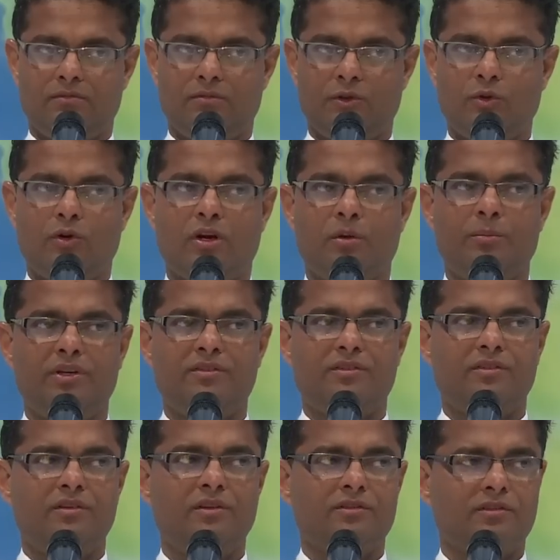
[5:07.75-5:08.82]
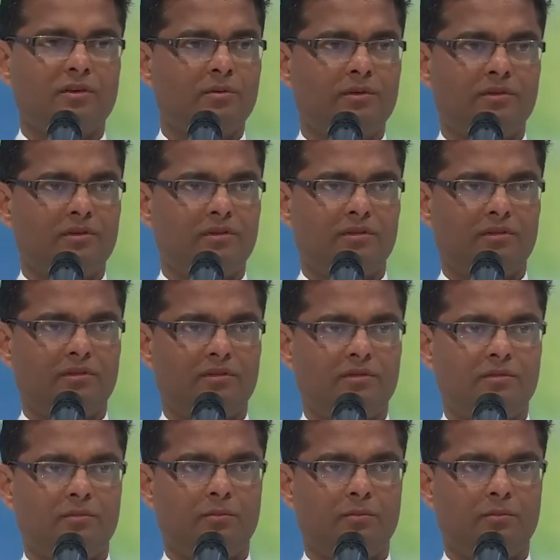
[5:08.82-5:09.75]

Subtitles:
You are amidst disturbances,